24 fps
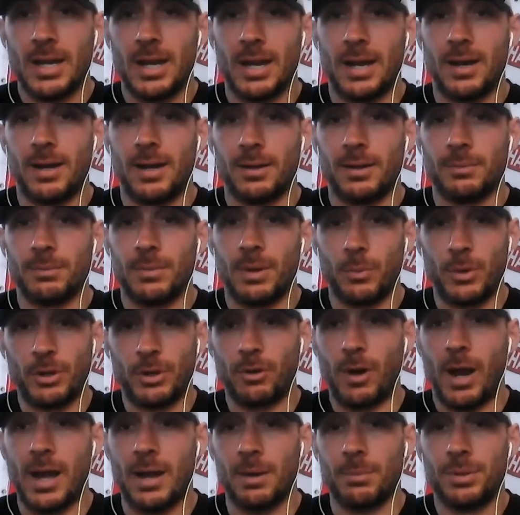and we
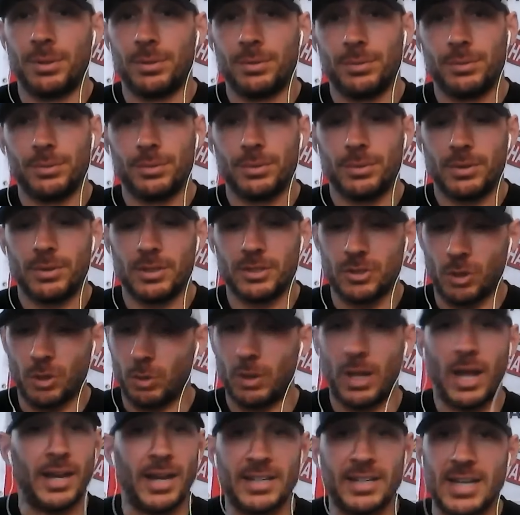grab the tow line.